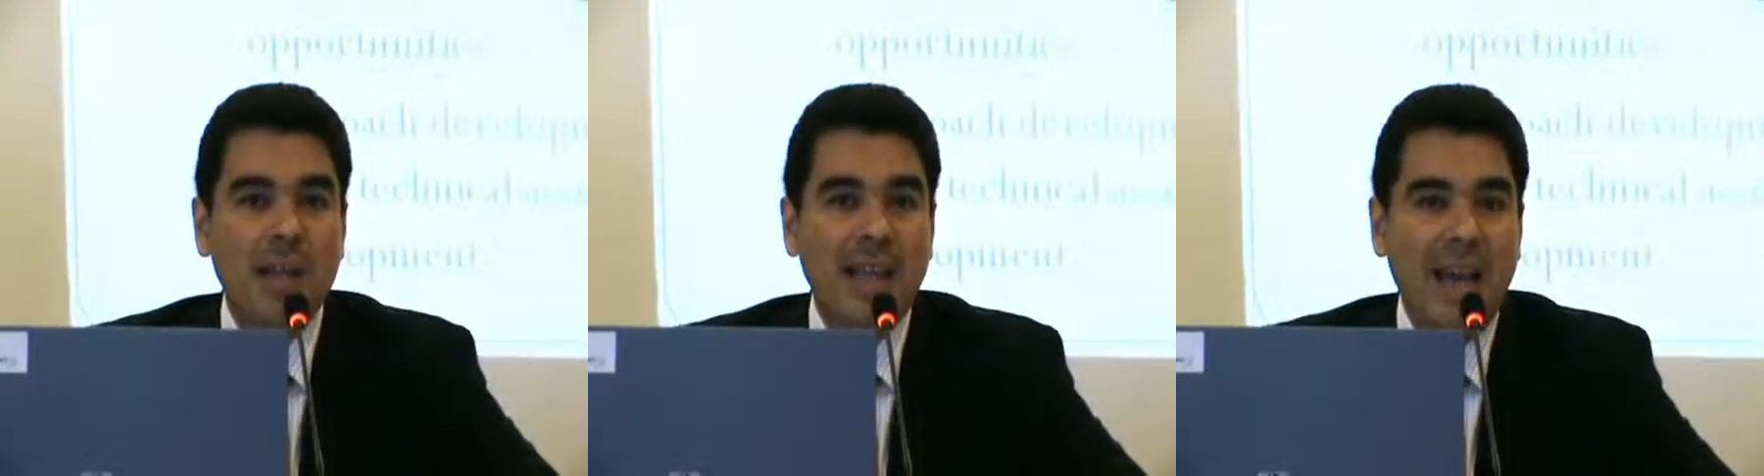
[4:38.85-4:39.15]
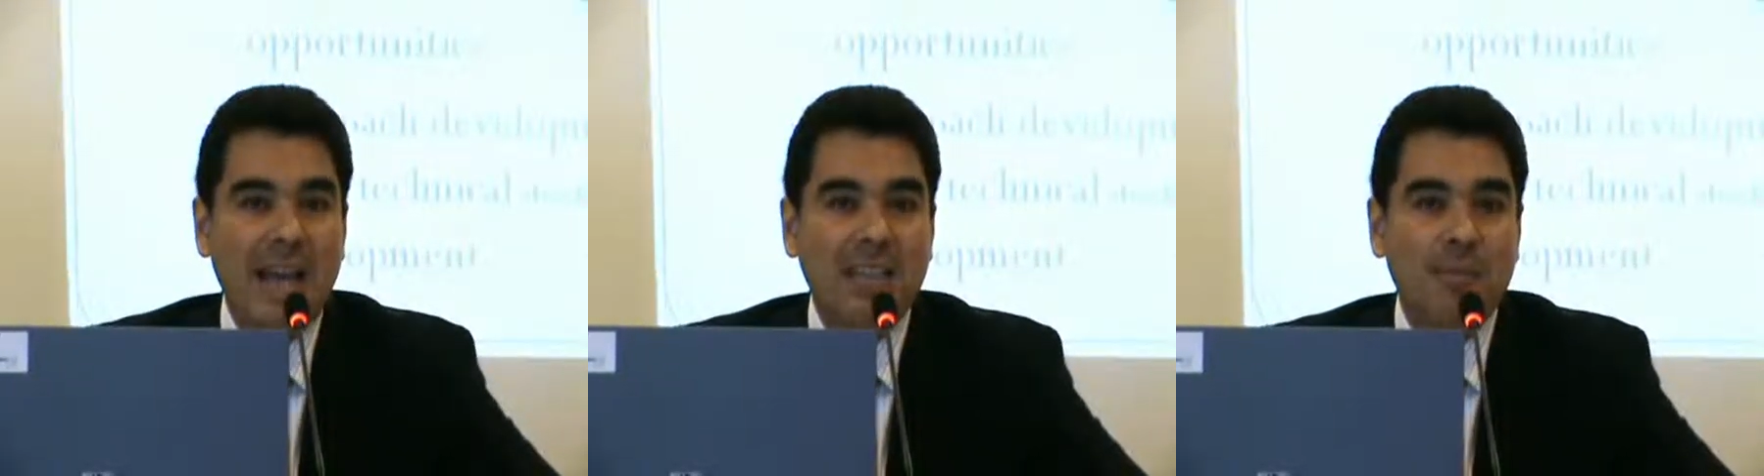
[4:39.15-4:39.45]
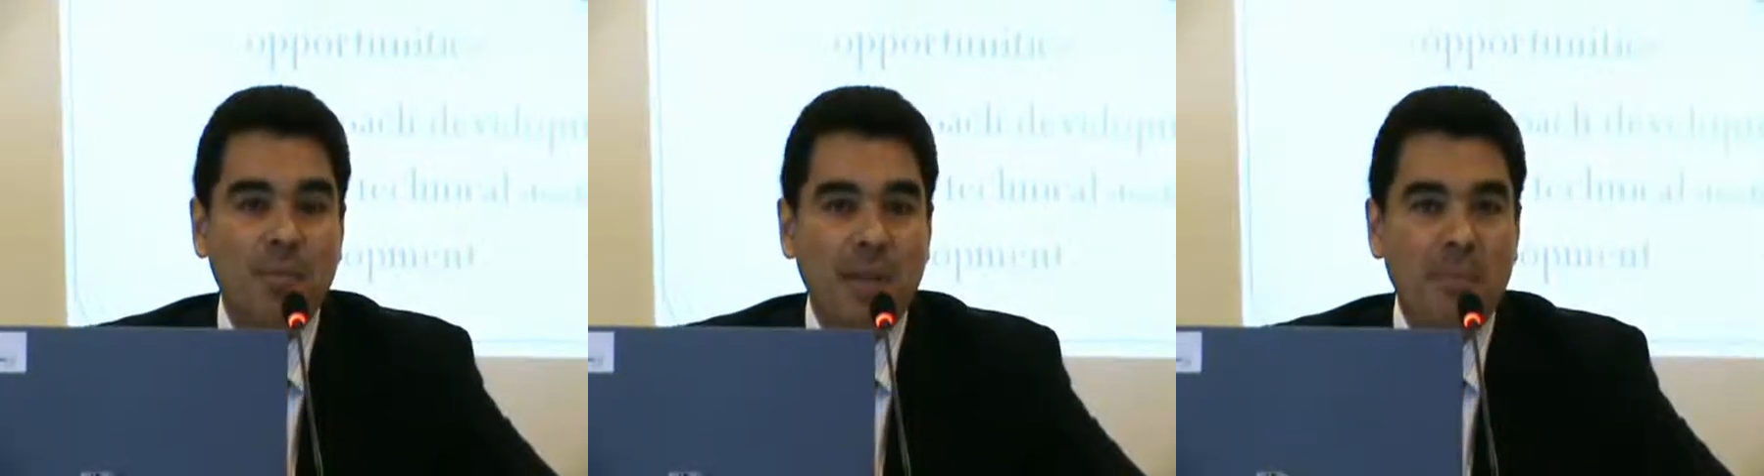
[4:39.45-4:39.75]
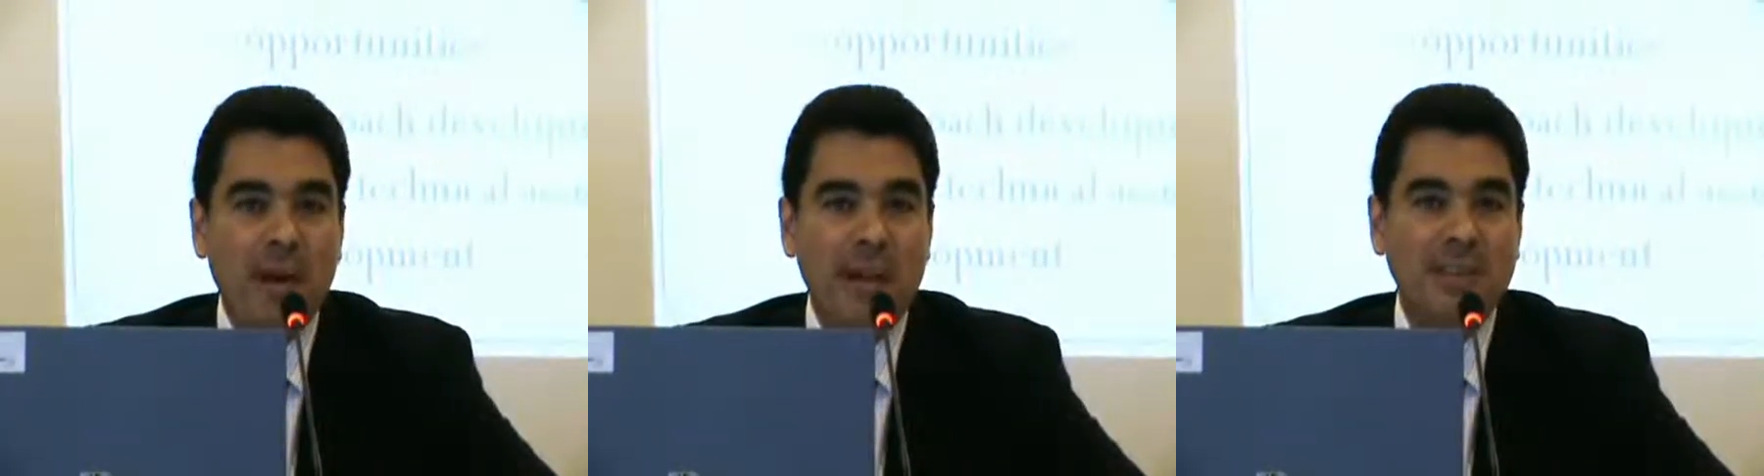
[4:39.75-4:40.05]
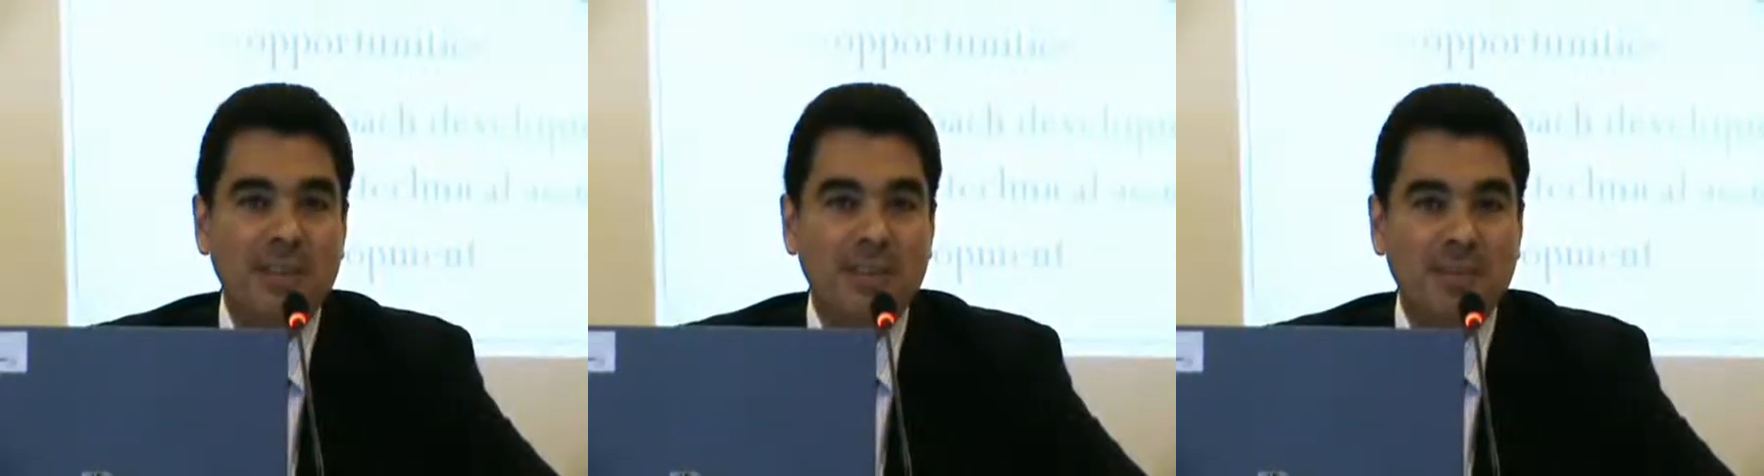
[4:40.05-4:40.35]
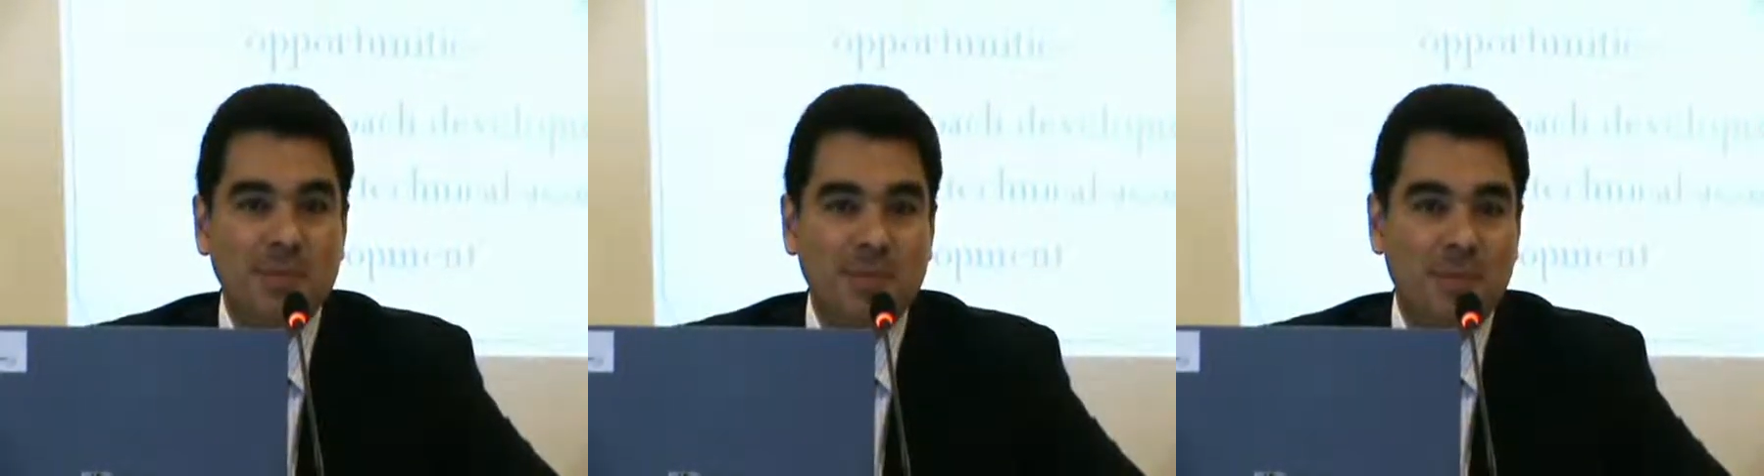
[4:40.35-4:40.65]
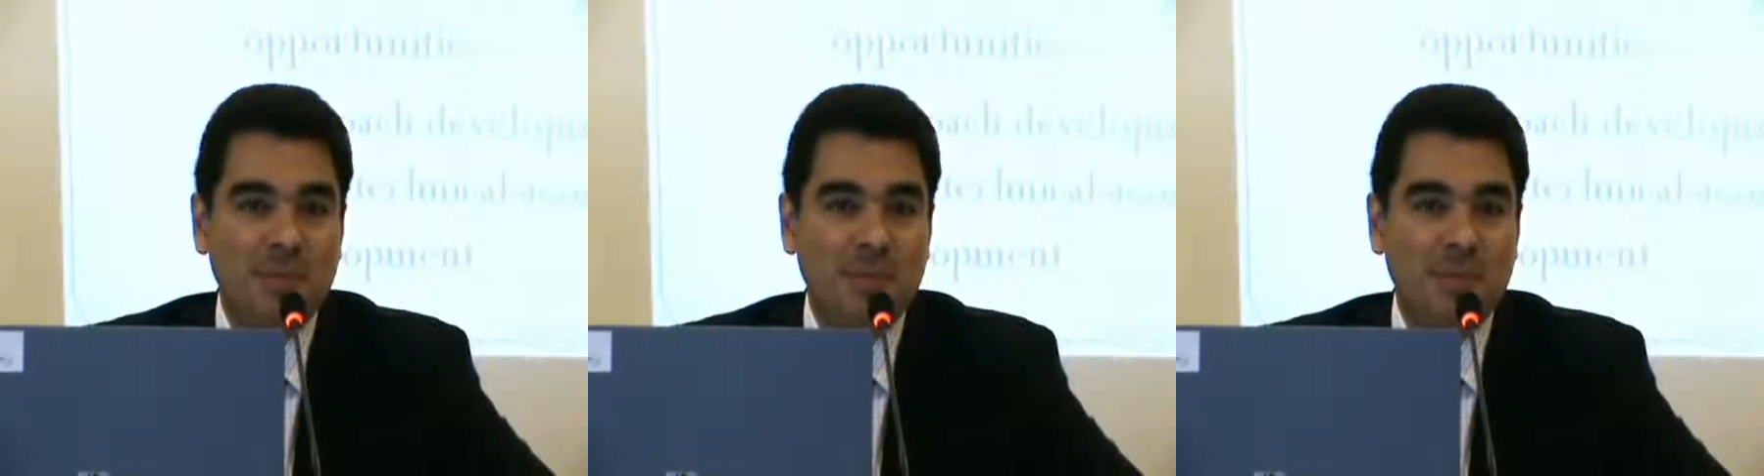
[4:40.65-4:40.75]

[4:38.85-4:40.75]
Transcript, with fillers: diaspora partnerships.